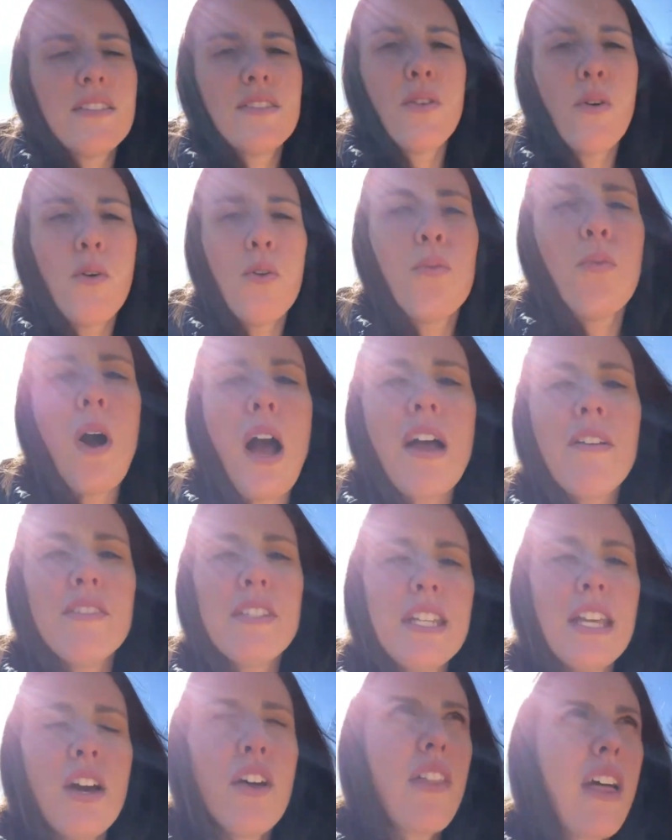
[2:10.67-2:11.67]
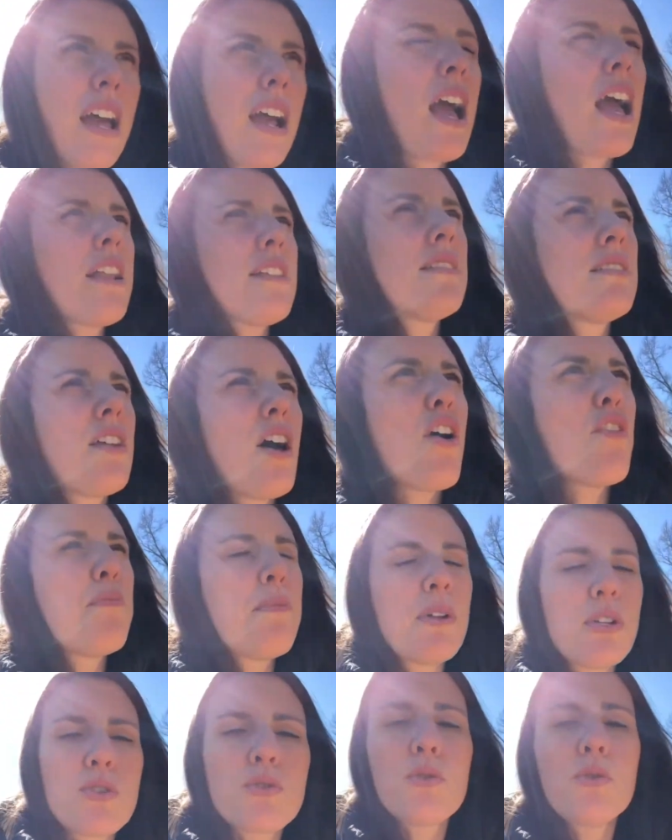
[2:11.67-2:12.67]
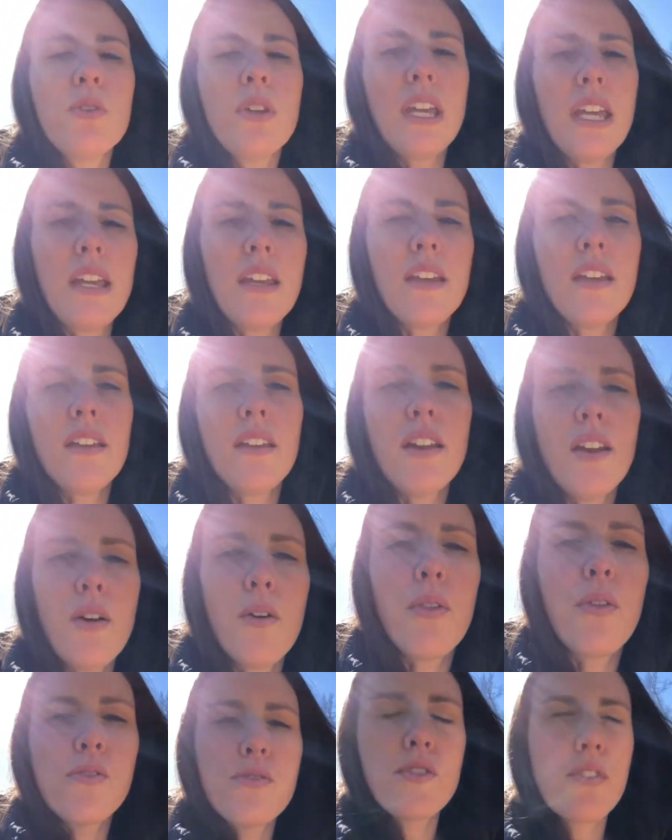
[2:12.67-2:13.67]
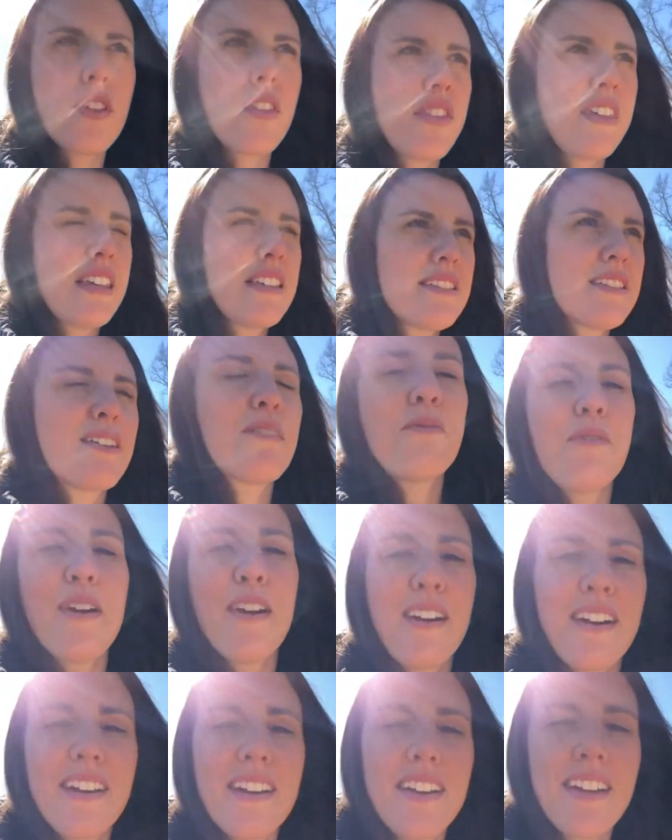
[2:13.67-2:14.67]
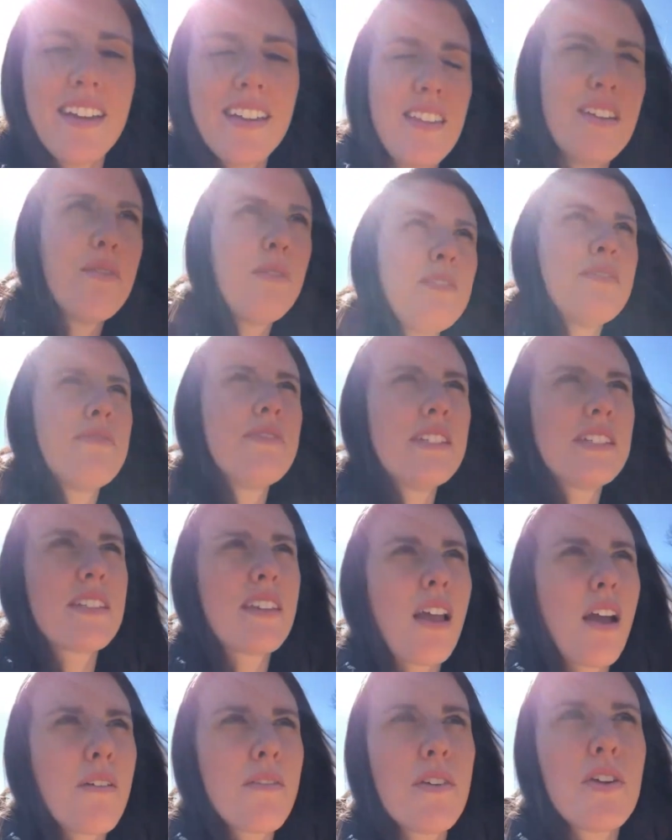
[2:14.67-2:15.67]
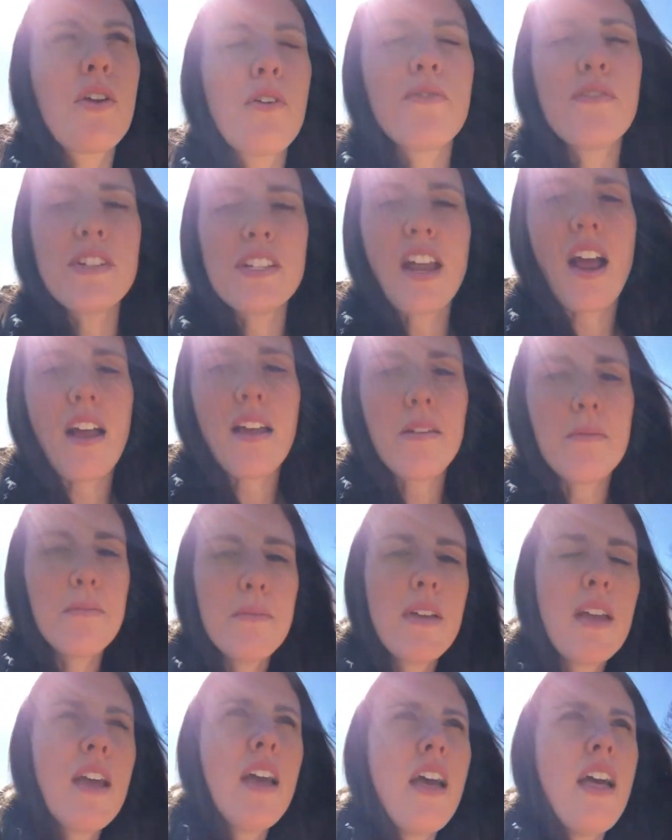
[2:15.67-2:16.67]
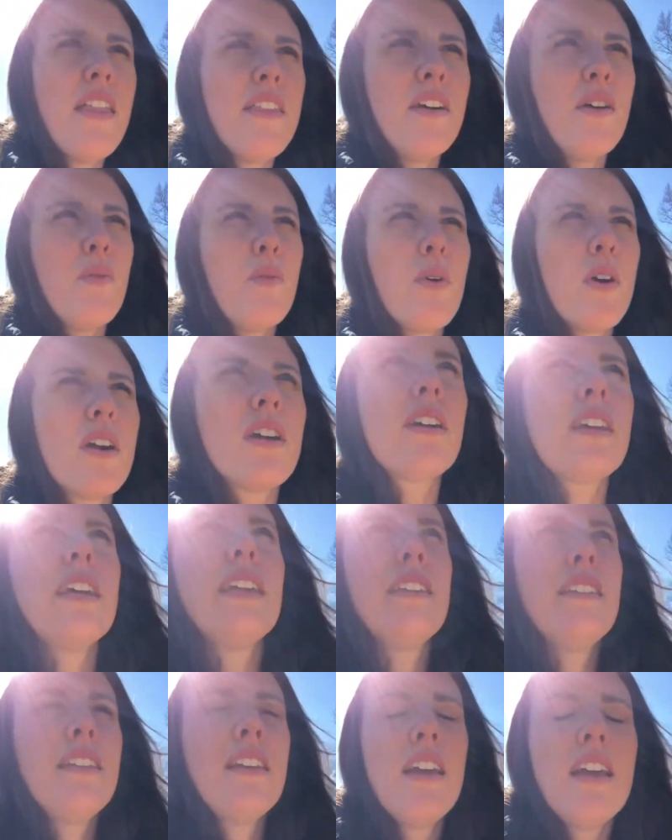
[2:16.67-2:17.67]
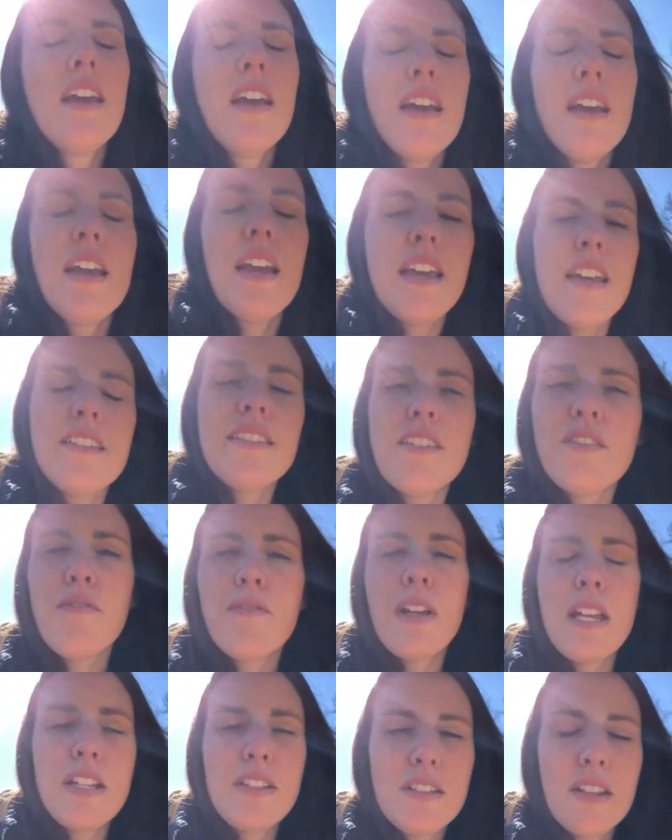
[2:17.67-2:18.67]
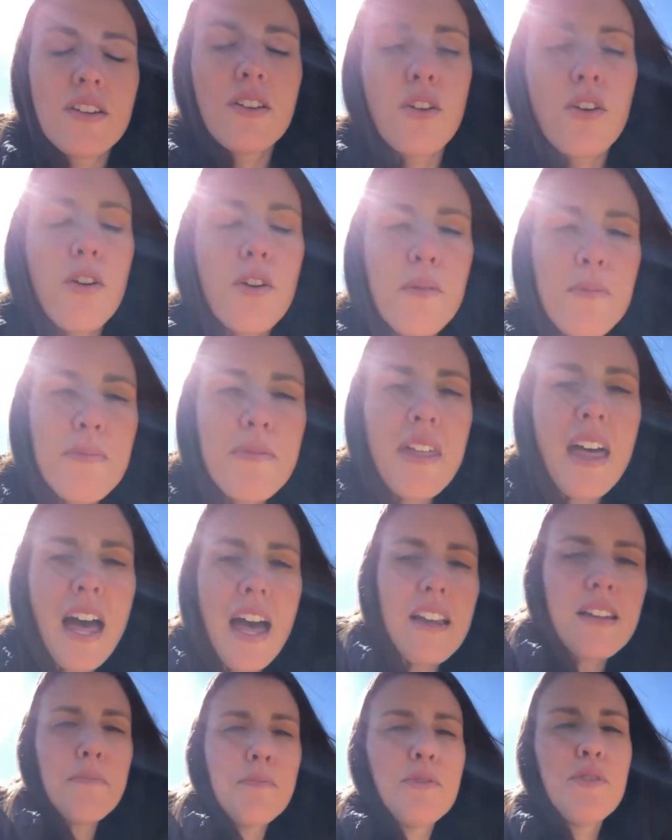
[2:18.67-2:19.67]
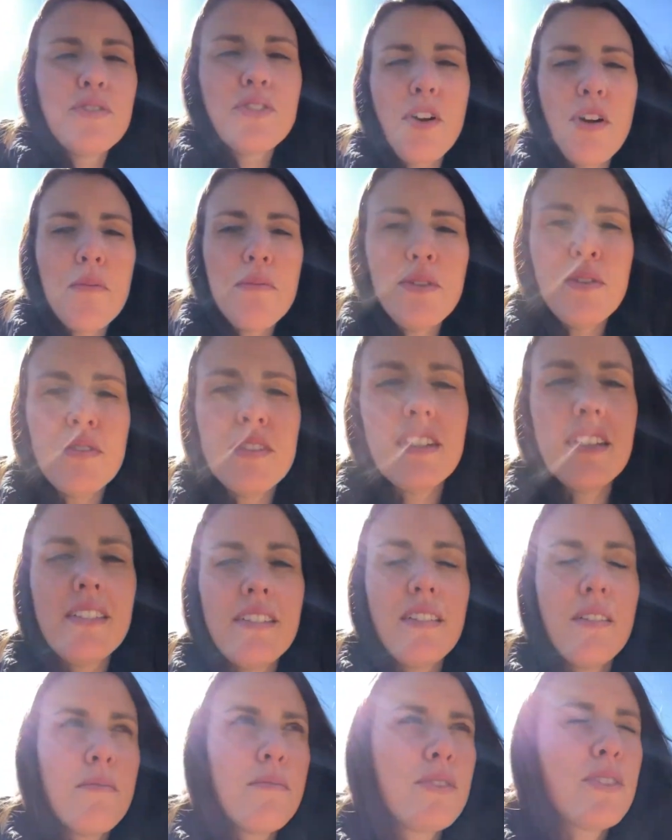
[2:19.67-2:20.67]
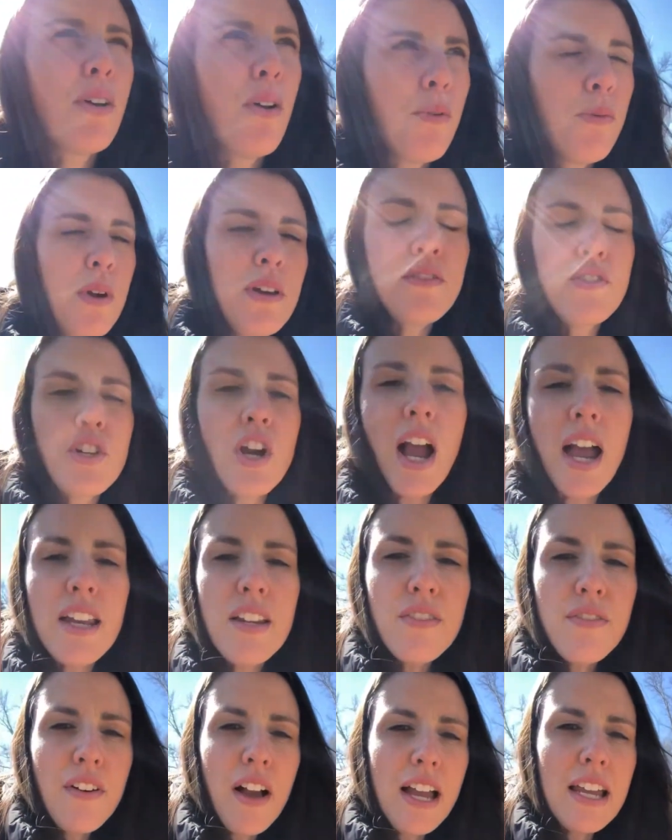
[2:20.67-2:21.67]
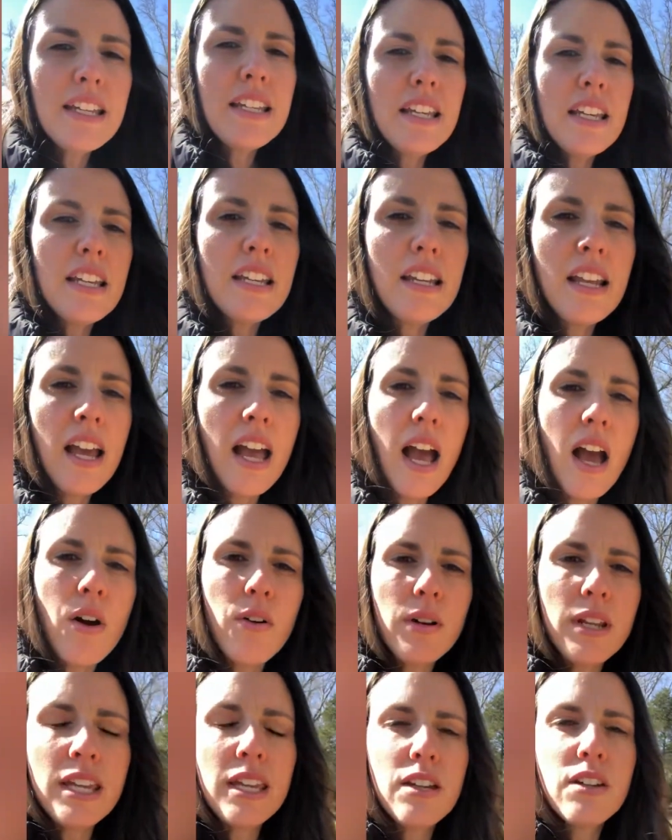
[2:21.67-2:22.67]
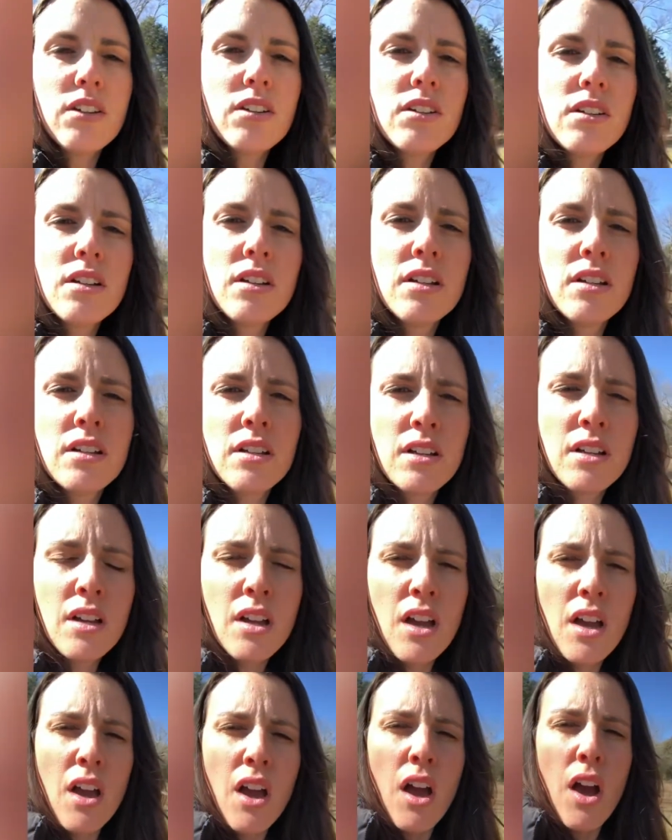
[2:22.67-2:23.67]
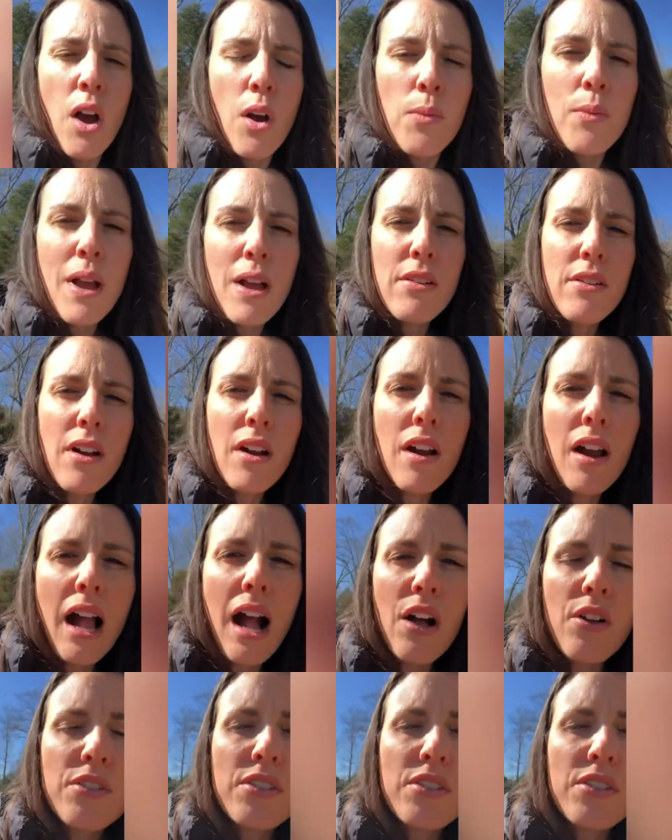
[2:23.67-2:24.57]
old wives' tale, that kind of stuff, but truly, those are the things that work and that we've discovered over time that work. And it's an herb that boosts our immune system. So we've tried to find it out here around our house